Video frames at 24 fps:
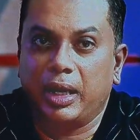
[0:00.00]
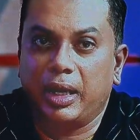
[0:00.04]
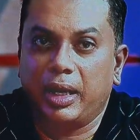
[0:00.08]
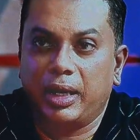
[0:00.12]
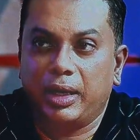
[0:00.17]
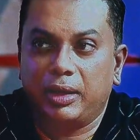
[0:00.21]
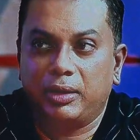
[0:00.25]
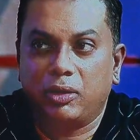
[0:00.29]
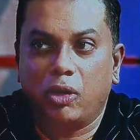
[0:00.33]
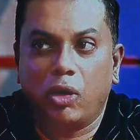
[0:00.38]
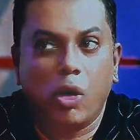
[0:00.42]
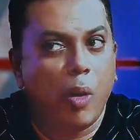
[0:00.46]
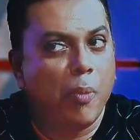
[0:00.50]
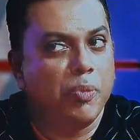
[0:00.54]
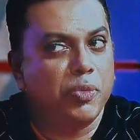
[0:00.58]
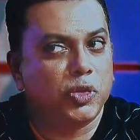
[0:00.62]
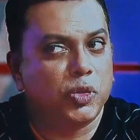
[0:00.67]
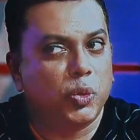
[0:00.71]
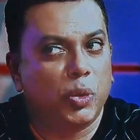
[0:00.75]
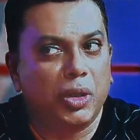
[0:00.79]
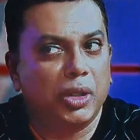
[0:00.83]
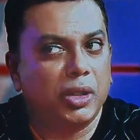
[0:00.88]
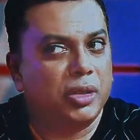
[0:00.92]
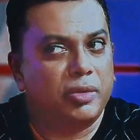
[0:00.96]
And the
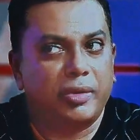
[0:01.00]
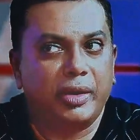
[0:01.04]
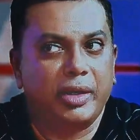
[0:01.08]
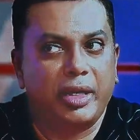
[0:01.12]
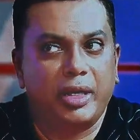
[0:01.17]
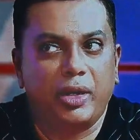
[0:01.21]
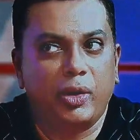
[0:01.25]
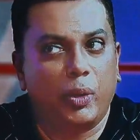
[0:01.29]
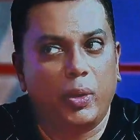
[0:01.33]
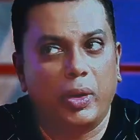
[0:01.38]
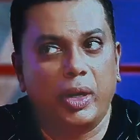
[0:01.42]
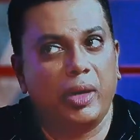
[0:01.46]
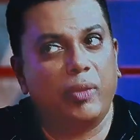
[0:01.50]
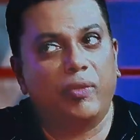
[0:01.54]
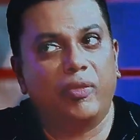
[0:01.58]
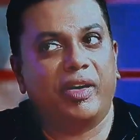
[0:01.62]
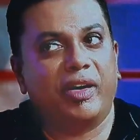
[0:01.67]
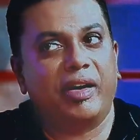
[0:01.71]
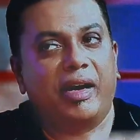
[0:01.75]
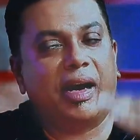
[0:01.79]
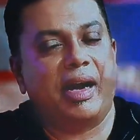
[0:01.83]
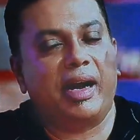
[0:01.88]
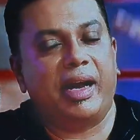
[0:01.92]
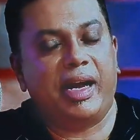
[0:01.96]
hopes weren't really going
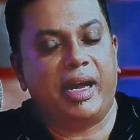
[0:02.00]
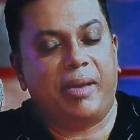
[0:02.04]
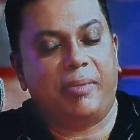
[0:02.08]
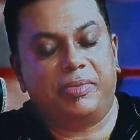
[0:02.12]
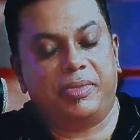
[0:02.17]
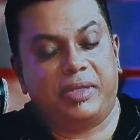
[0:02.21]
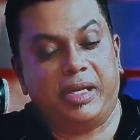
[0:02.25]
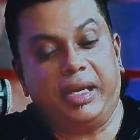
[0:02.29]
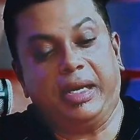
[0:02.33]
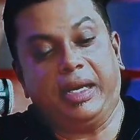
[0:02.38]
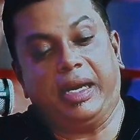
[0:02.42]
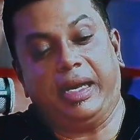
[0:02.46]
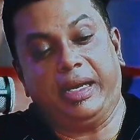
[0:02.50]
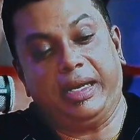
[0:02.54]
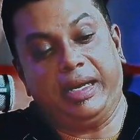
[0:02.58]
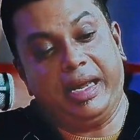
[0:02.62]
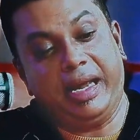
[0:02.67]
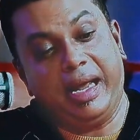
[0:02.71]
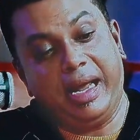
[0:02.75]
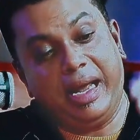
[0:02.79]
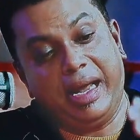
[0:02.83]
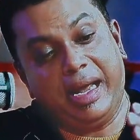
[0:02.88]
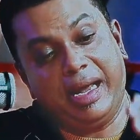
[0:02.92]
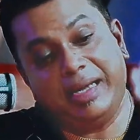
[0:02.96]
very high up, saying like,
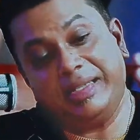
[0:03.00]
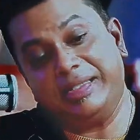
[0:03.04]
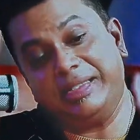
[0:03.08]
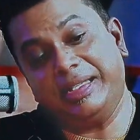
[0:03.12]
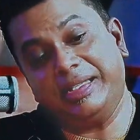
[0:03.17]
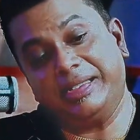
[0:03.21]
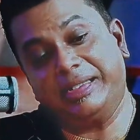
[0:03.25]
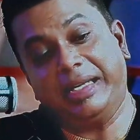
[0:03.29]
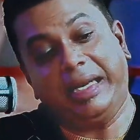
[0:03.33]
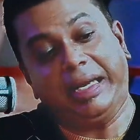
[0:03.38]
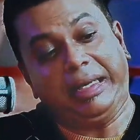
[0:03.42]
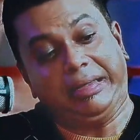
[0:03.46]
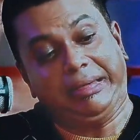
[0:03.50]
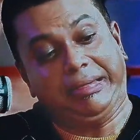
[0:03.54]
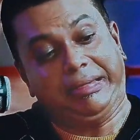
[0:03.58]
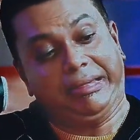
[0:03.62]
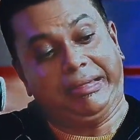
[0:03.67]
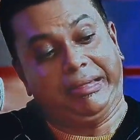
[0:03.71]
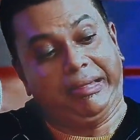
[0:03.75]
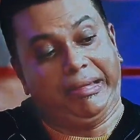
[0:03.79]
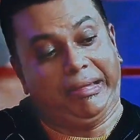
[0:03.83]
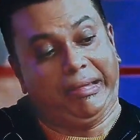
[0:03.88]
yeah, it's just like.